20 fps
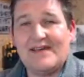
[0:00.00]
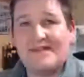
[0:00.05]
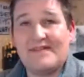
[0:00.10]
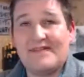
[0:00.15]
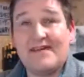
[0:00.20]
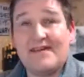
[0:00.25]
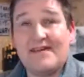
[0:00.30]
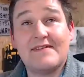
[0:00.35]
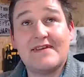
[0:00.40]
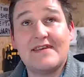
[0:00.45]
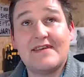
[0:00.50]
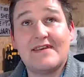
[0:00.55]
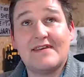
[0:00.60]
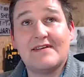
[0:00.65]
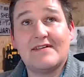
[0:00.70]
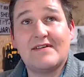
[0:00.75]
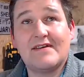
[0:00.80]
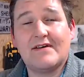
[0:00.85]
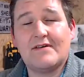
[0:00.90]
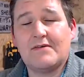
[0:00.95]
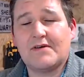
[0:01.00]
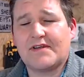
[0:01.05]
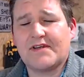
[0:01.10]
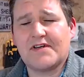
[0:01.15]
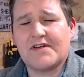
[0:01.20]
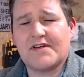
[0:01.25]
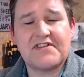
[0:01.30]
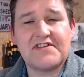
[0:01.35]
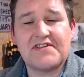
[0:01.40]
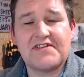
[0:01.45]
think
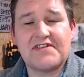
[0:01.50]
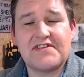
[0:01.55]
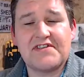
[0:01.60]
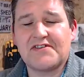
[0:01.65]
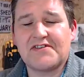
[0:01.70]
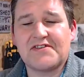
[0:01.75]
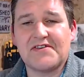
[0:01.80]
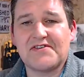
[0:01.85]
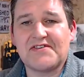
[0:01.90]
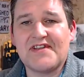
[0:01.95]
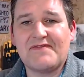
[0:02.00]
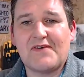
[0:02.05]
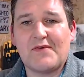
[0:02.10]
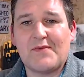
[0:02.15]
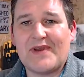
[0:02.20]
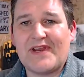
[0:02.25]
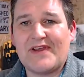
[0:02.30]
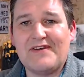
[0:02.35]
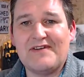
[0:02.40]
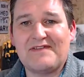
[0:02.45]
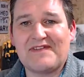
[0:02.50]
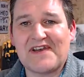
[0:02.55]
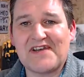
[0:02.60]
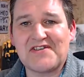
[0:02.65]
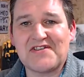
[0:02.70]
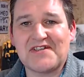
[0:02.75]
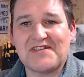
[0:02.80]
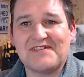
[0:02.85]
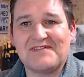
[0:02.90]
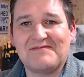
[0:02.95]
custards never went out of
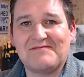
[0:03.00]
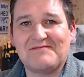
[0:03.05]
fashion.